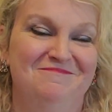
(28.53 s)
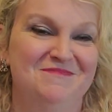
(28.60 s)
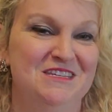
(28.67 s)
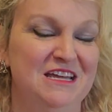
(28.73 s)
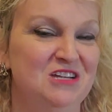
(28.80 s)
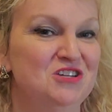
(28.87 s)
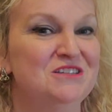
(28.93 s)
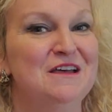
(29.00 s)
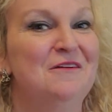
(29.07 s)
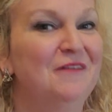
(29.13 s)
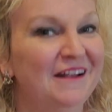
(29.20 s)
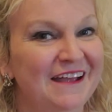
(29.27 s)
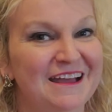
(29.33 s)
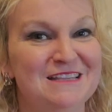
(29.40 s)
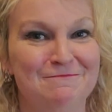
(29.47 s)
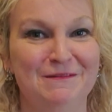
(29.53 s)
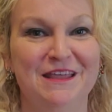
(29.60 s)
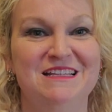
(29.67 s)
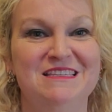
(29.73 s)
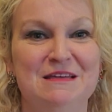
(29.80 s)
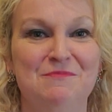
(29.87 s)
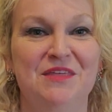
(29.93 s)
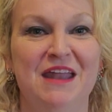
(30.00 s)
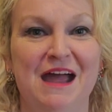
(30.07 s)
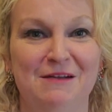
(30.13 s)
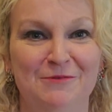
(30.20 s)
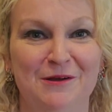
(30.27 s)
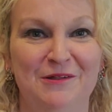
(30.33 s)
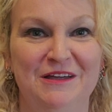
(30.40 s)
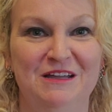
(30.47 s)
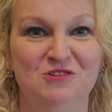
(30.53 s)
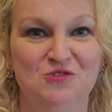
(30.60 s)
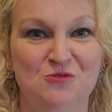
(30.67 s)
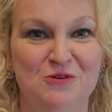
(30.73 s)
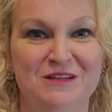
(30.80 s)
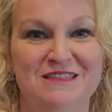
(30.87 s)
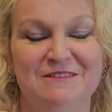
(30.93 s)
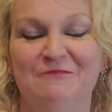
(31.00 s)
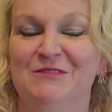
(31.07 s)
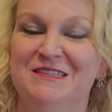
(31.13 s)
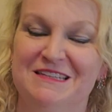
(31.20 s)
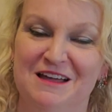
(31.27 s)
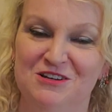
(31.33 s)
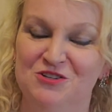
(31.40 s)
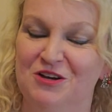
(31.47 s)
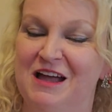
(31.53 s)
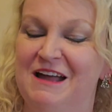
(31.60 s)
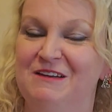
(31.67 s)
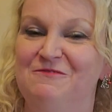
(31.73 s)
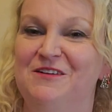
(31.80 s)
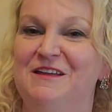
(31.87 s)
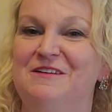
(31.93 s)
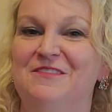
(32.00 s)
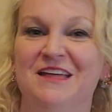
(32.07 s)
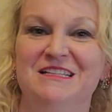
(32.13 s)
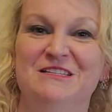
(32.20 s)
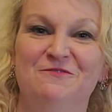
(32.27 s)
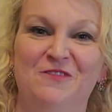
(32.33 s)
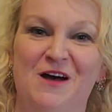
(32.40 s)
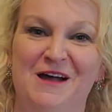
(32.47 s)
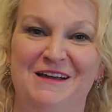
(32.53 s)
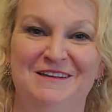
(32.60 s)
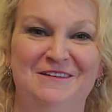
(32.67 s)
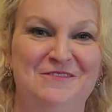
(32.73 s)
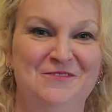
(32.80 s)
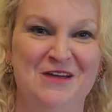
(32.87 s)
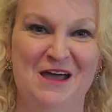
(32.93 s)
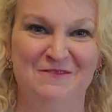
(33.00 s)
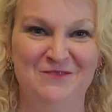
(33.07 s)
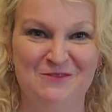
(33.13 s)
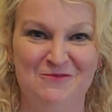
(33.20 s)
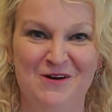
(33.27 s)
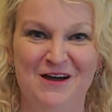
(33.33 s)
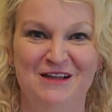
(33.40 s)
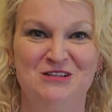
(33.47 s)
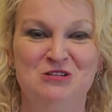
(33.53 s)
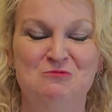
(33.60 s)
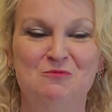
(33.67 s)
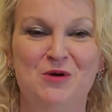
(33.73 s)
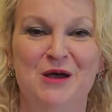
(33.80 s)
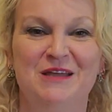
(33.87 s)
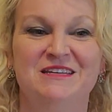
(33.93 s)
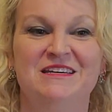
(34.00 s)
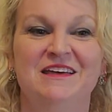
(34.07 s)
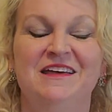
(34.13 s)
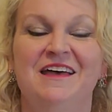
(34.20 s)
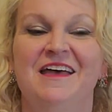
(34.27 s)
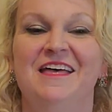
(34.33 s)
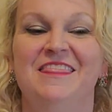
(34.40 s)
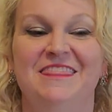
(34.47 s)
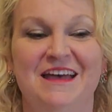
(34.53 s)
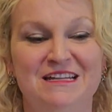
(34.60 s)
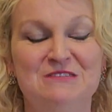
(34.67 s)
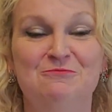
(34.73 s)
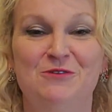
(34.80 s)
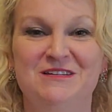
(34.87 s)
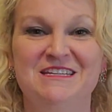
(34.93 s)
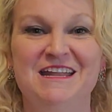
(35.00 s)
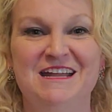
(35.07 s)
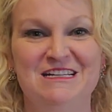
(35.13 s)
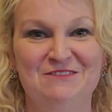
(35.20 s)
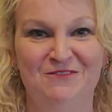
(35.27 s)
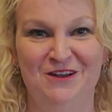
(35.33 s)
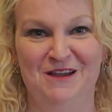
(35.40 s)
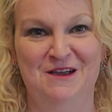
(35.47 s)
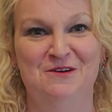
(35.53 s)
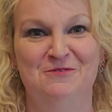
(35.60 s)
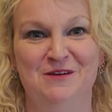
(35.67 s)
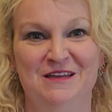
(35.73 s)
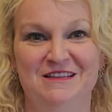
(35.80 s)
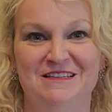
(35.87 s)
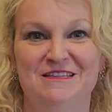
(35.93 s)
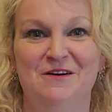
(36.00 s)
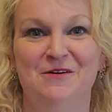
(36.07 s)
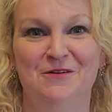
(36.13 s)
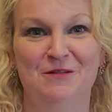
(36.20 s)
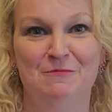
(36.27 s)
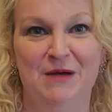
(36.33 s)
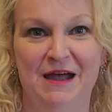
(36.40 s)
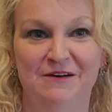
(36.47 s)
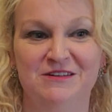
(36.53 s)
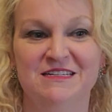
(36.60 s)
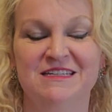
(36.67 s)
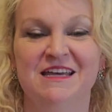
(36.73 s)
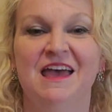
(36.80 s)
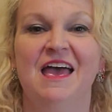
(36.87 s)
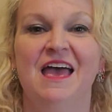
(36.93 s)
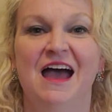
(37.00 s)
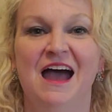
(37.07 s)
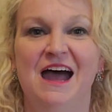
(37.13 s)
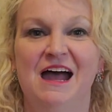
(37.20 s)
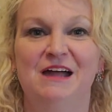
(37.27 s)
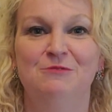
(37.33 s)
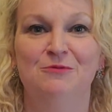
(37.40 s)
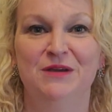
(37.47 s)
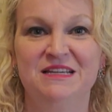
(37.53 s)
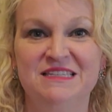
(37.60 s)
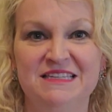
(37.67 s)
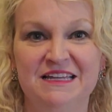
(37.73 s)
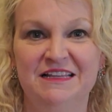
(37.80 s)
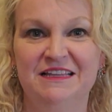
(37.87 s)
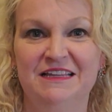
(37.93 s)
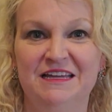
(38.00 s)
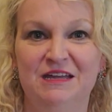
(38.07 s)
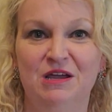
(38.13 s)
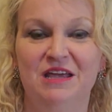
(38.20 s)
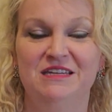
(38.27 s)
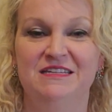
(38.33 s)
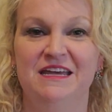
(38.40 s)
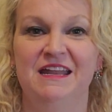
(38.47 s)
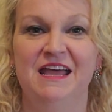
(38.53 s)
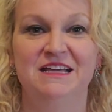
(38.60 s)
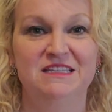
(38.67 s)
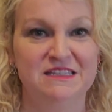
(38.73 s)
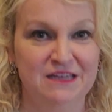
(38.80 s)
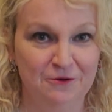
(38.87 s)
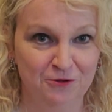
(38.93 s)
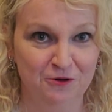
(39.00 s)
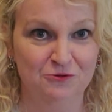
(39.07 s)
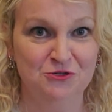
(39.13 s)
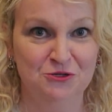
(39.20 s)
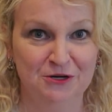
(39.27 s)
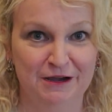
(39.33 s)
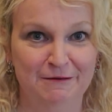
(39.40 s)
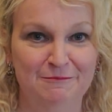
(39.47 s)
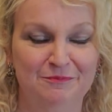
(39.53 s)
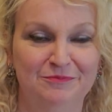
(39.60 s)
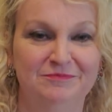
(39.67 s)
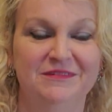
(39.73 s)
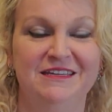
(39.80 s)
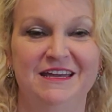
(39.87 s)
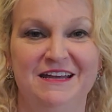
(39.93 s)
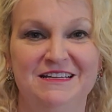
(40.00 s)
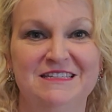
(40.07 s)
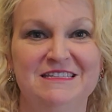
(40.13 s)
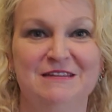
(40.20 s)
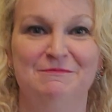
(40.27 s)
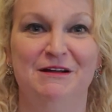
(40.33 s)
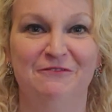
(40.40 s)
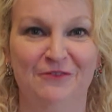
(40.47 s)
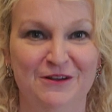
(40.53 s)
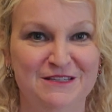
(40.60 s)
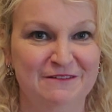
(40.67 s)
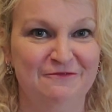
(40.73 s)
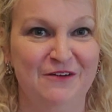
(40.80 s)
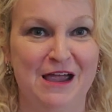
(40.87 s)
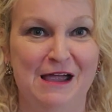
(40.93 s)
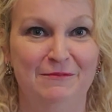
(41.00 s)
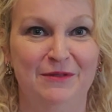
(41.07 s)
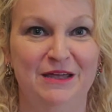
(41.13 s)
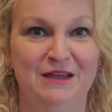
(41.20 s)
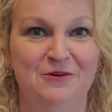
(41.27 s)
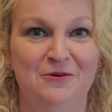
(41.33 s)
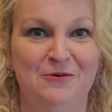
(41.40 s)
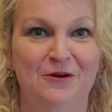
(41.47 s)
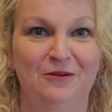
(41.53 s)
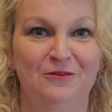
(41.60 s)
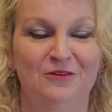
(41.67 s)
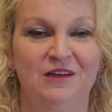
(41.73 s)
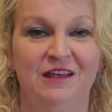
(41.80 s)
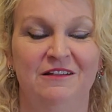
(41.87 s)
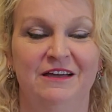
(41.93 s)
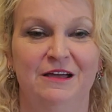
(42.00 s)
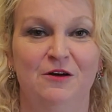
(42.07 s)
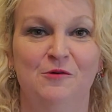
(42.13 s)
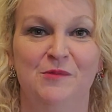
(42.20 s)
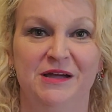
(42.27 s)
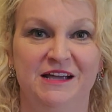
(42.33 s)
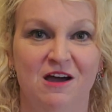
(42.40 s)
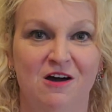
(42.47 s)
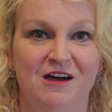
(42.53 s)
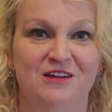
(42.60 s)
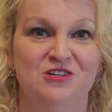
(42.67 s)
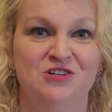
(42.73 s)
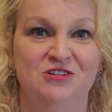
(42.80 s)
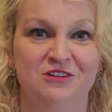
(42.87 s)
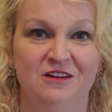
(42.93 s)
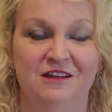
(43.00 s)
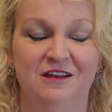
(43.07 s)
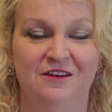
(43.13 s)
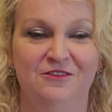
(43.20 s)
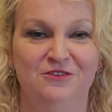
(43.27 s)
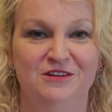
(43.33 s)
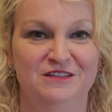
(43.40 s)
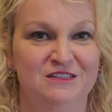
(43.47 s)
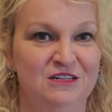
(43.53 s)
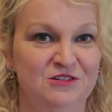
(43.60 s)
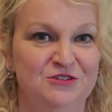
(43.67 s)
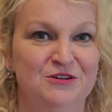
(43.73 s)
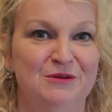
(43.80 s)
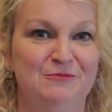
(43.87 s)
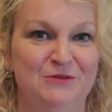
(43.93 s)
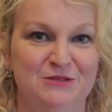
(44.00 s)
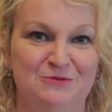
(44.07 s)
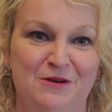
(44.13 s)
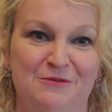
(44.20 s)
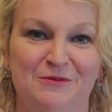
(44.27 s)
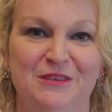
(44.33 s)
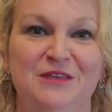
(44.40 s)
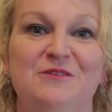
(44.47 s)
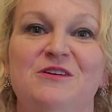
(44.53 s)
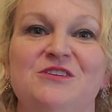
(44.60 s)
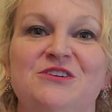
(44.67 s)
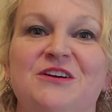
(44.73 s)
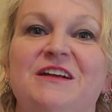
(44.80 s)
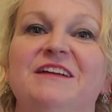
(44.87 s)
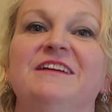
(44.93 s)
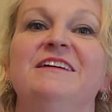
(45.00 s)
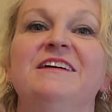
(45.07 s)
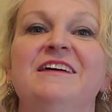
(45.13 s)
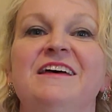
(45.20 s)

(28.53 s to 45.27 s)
to each his own, I guess, but that's something I really enjoyed. So if it's not your kind of video, that's fine. You don't have to watch, but that's what today's video is all about. I recently did a solo trip. Yes, to my friends and family who are looking like, oh my gosh, another Disney trip. What's wrong with you, Katrina?